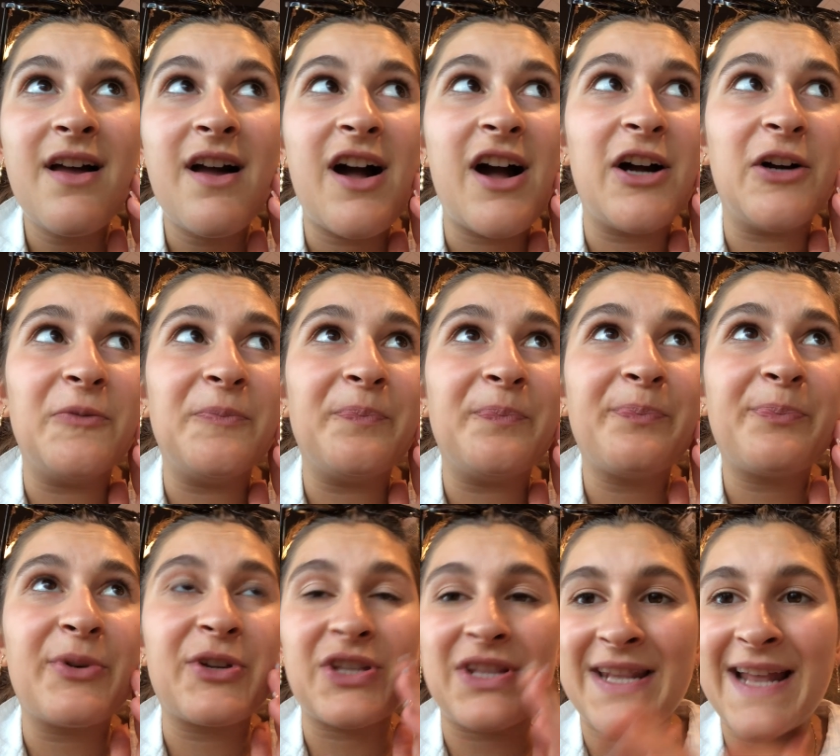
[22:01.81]
Um,
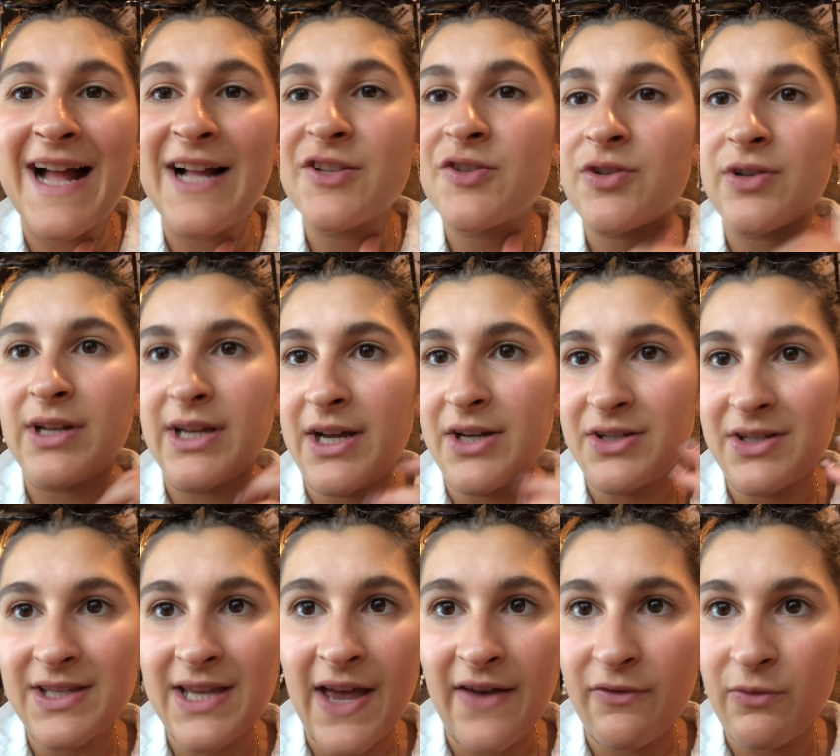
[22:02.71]
but naturally, I just
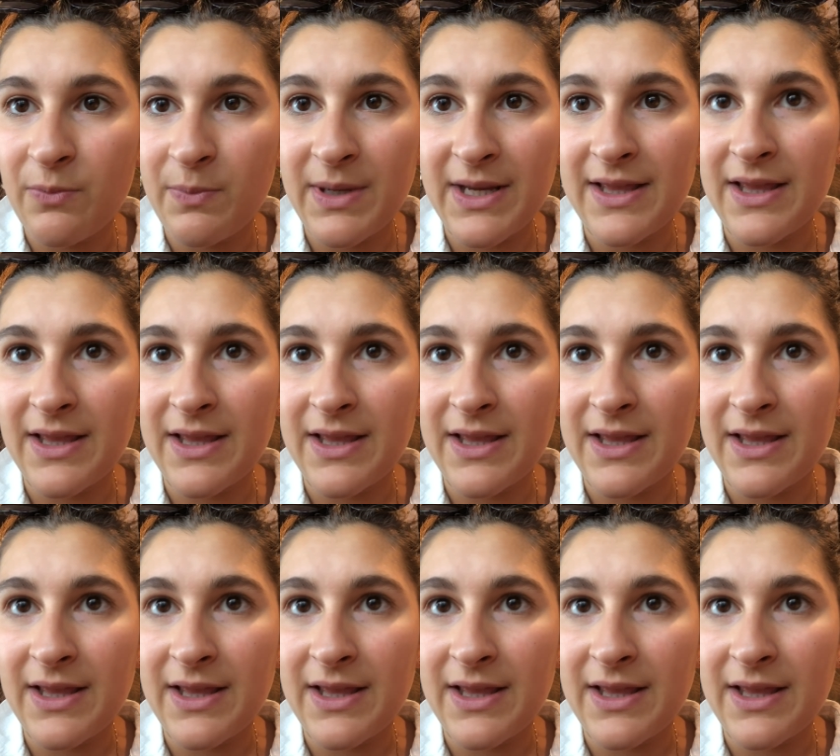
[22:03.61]
haven't been